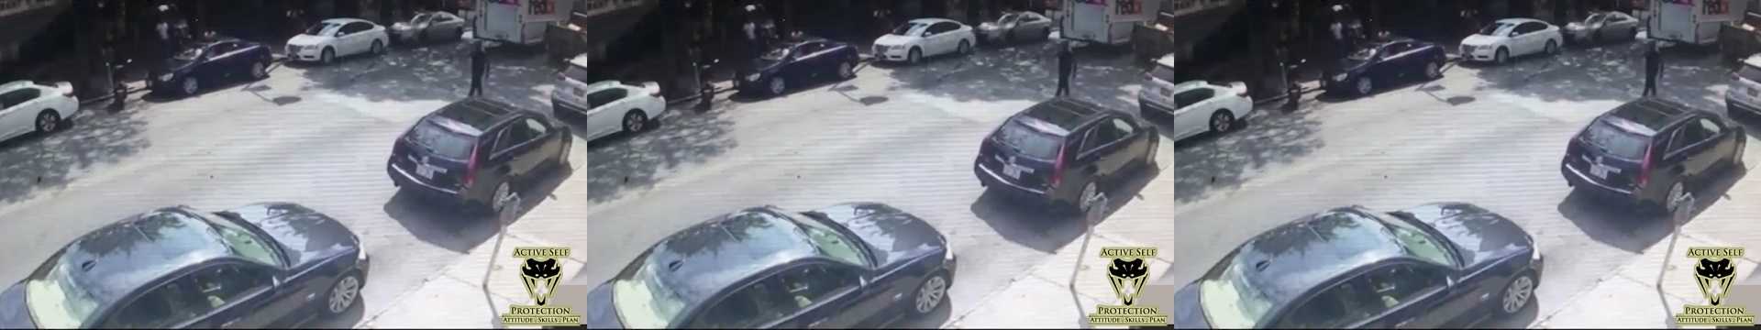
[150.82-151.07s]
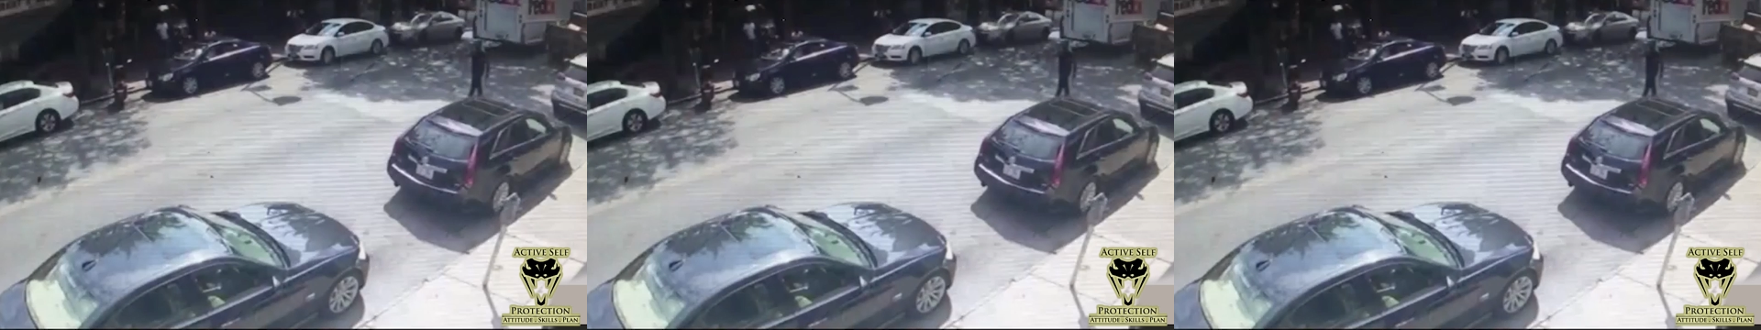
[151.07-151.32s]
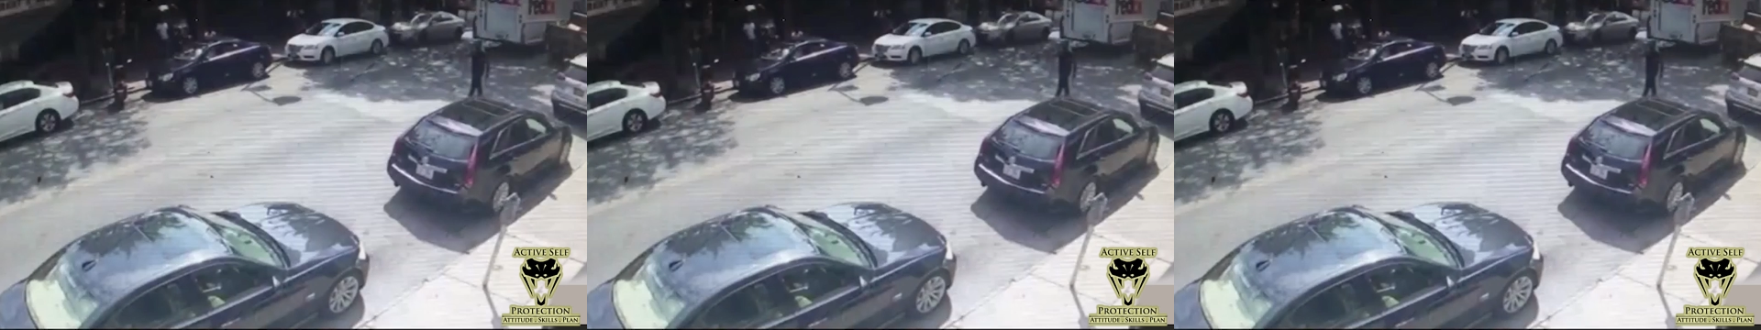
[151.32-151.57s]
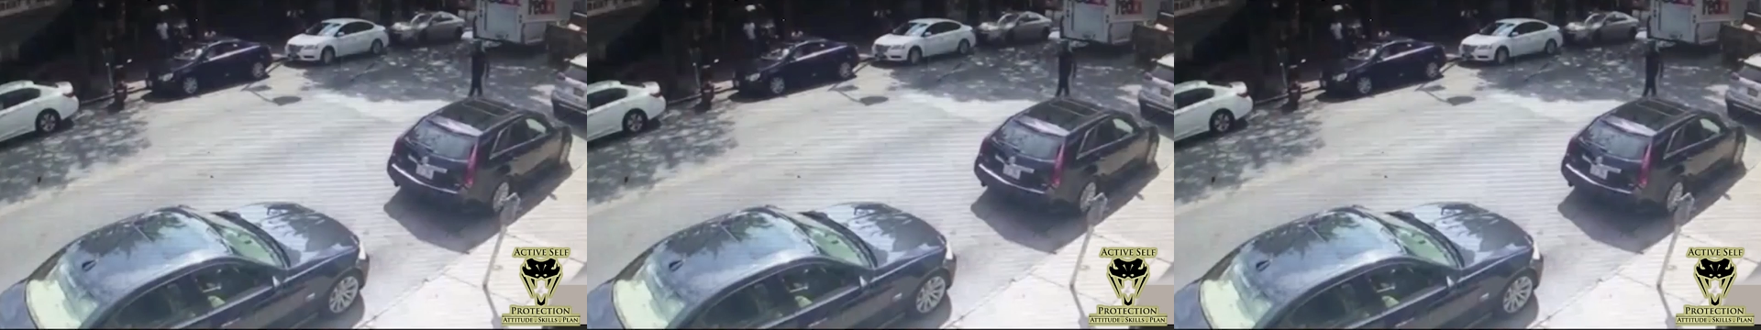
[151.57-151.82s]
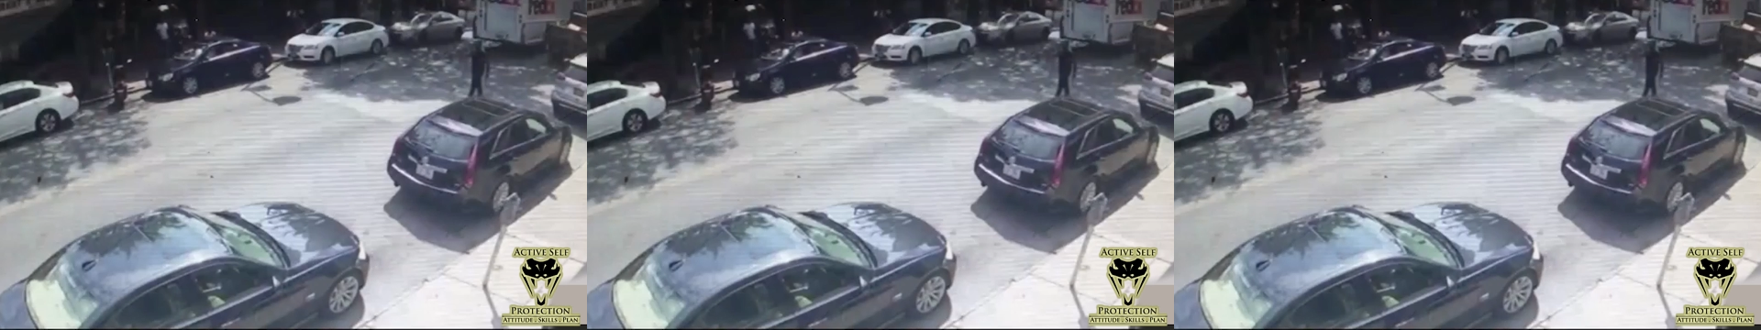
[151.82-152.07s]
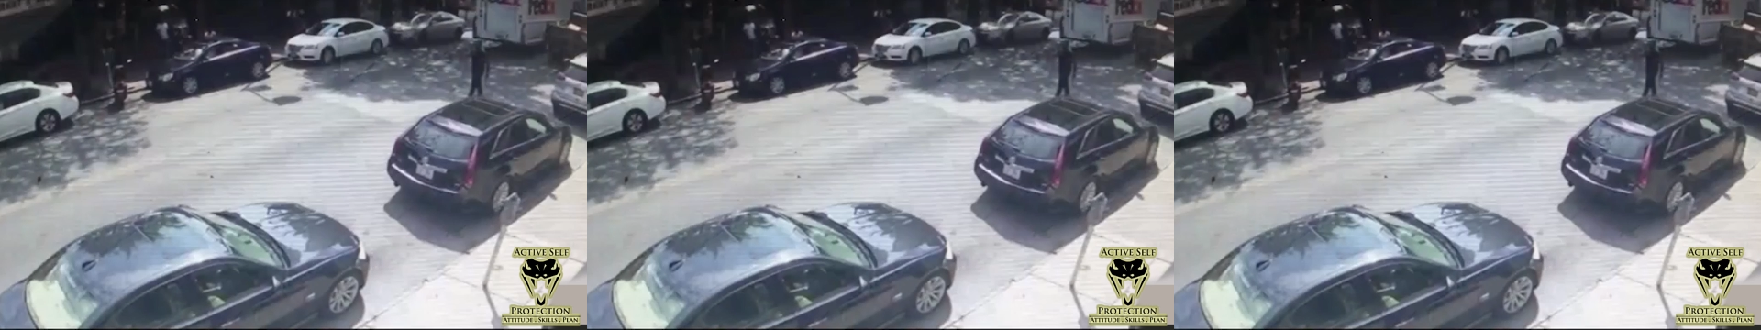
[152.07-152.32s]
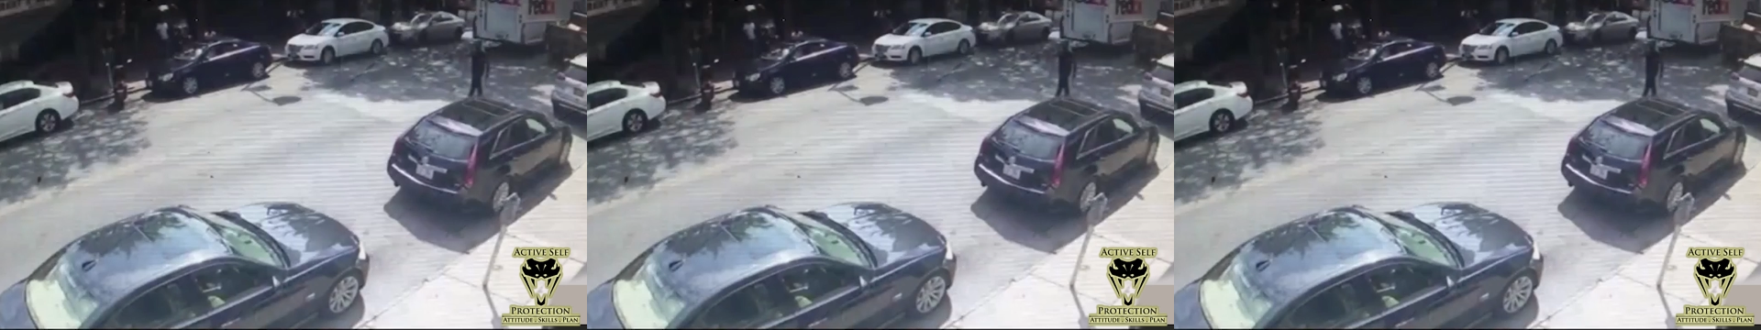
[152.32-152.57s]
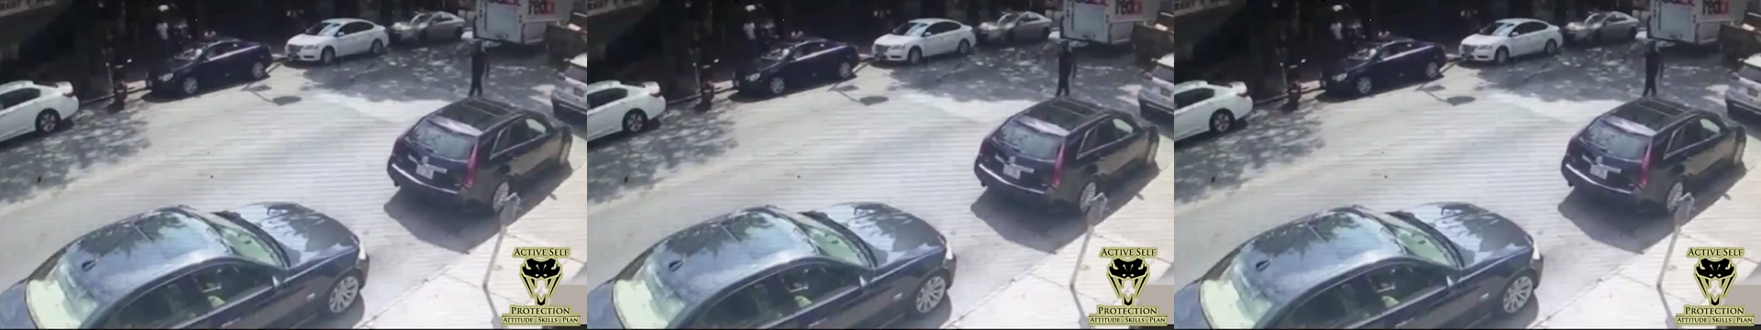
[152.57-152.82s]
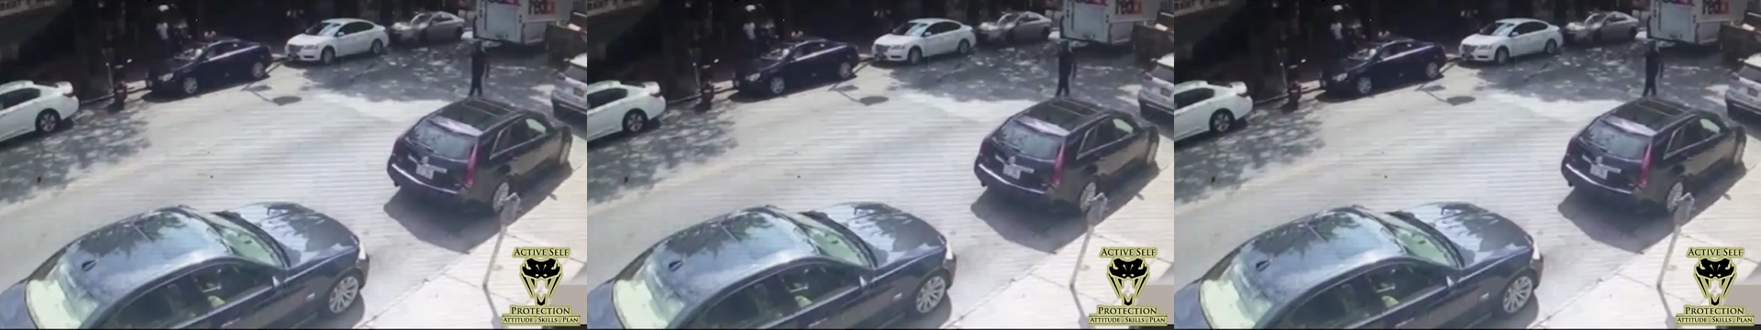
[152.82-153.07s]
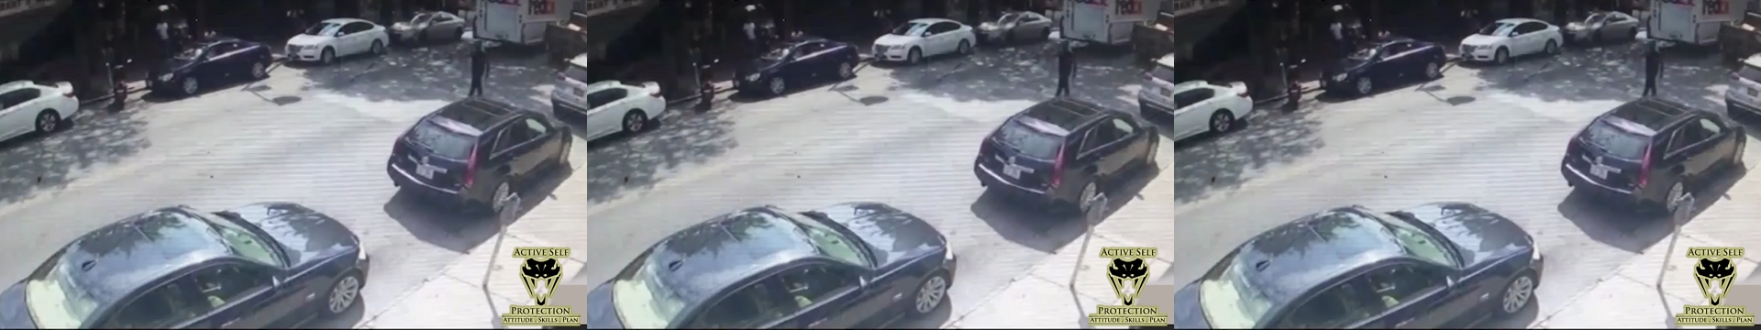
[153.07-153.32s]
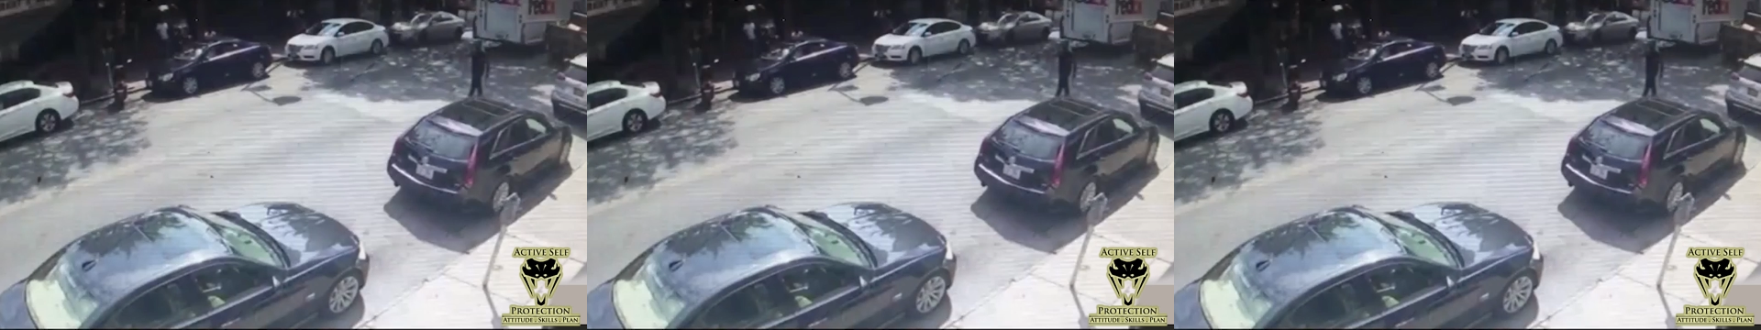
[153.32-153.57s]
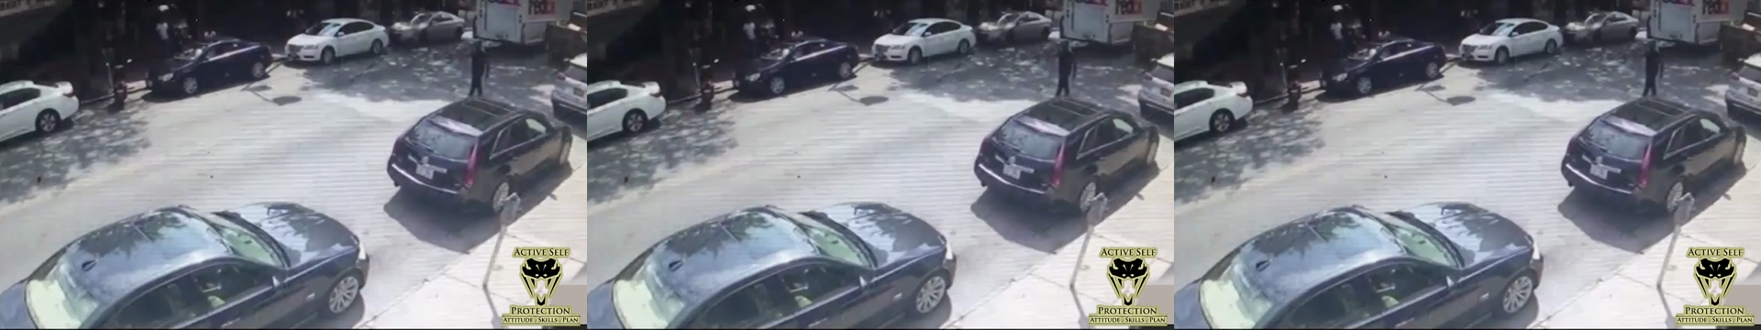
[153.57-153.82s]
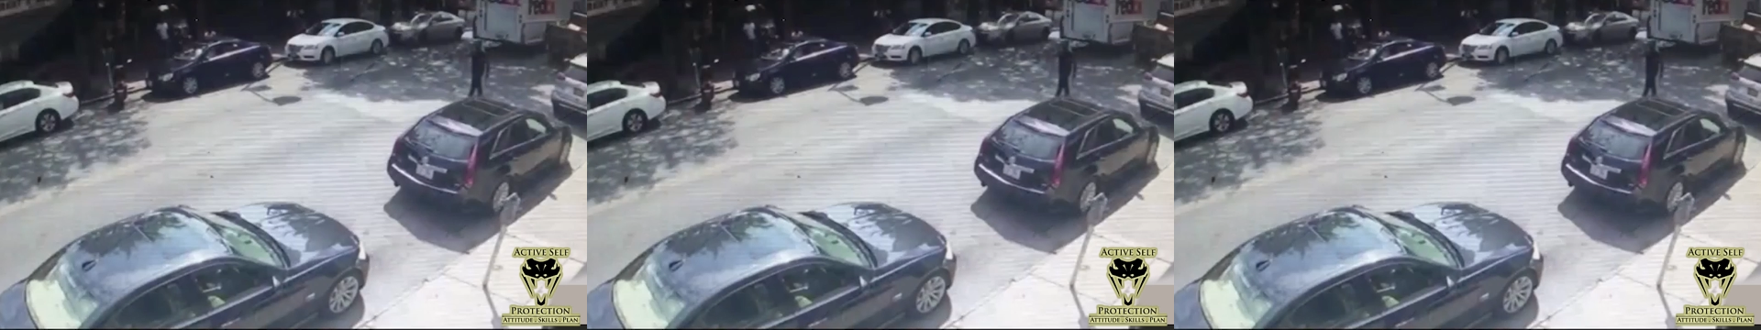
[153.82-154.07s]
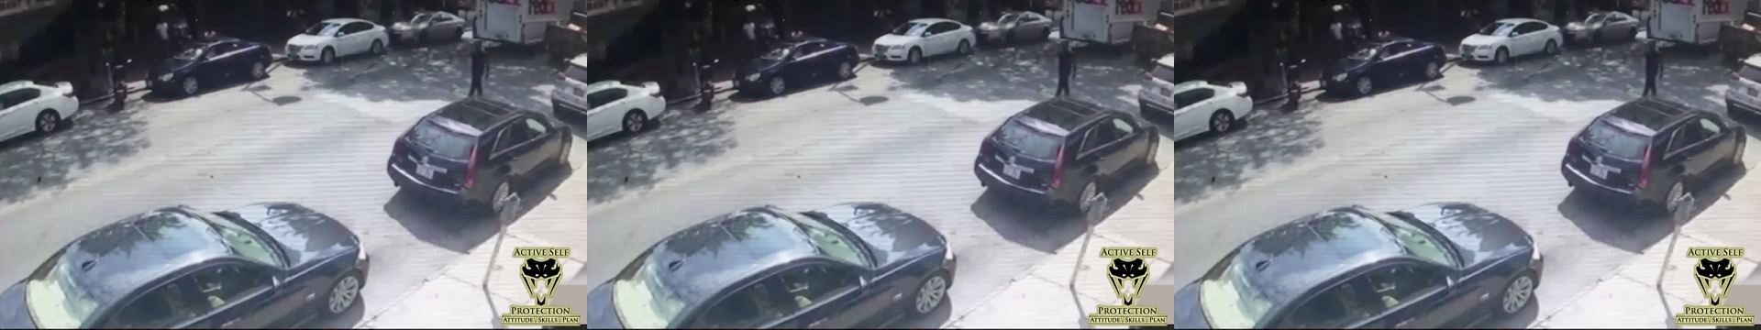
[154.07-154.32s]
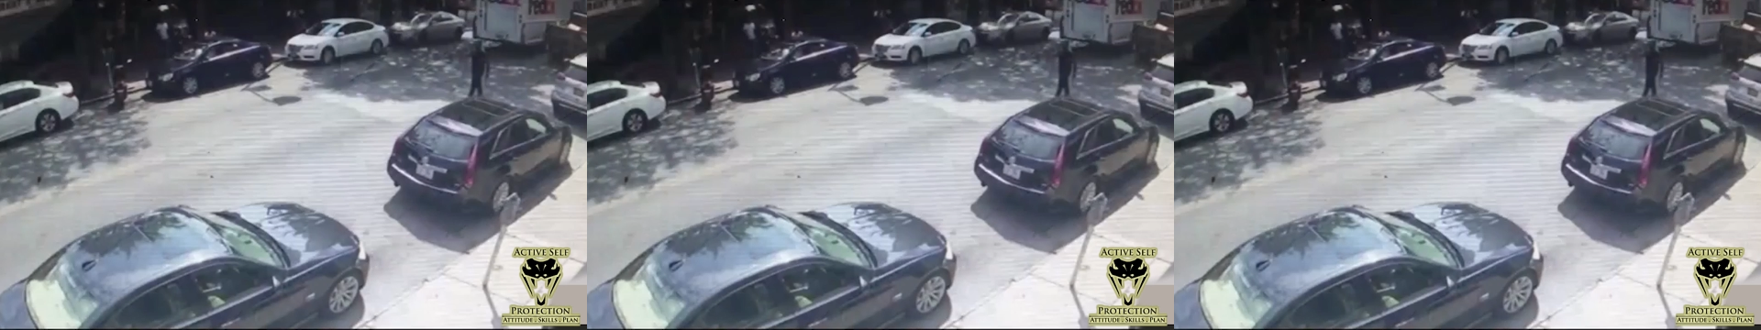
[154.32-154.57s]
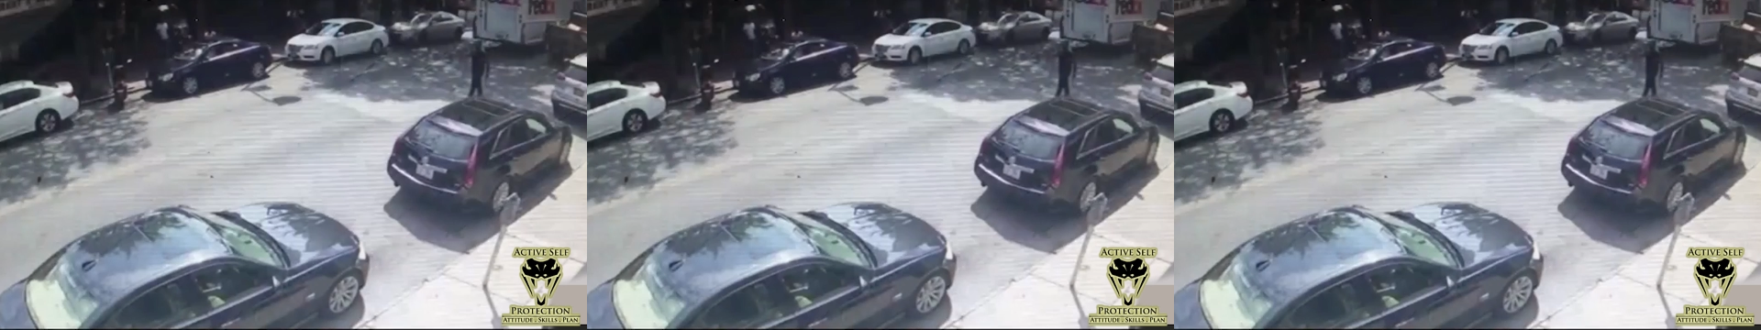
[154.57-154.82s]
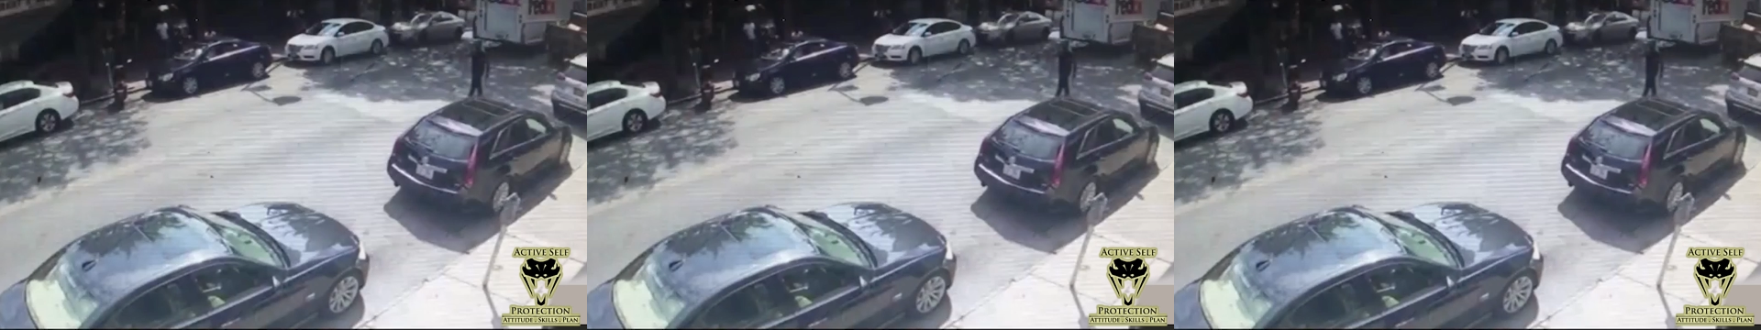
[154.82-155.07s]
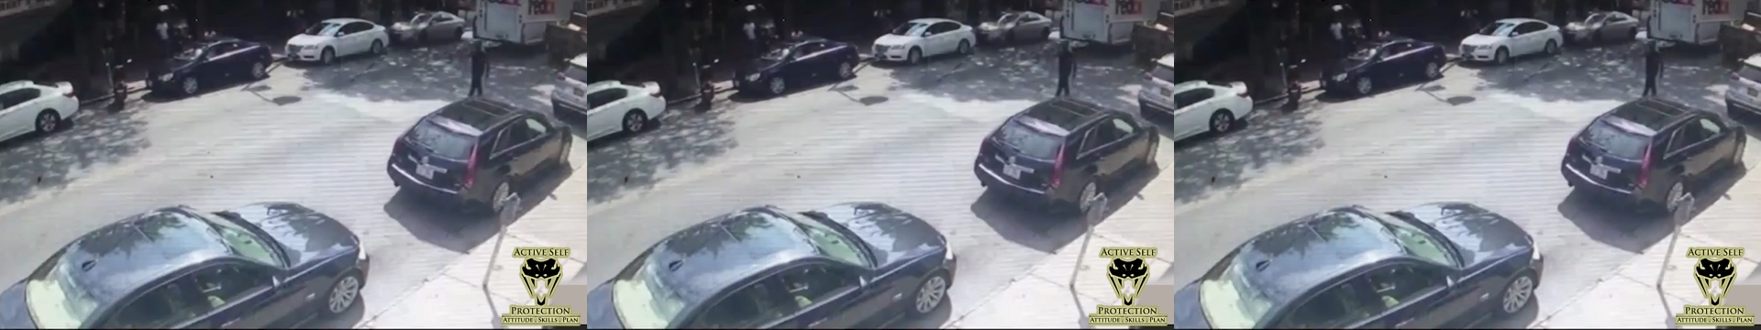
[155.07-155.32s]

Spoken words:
[unreadable: no face in view]